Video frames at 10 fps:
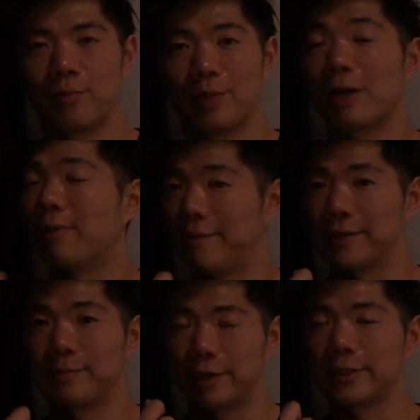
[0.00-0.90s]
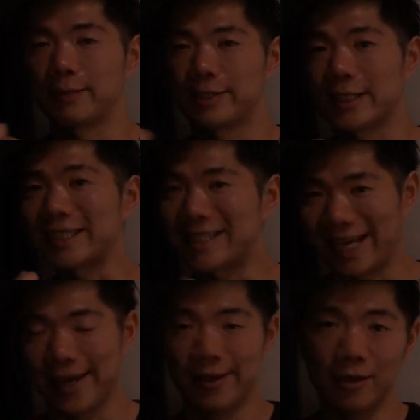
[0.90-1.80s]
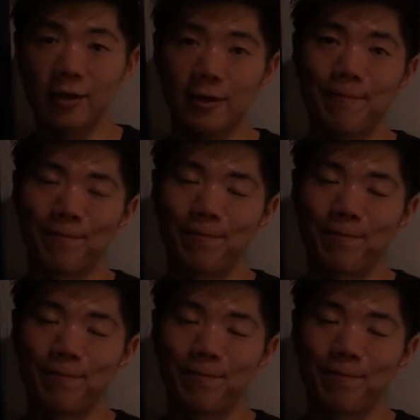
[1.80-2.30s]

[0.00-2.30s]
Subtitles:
because I'm still taking it.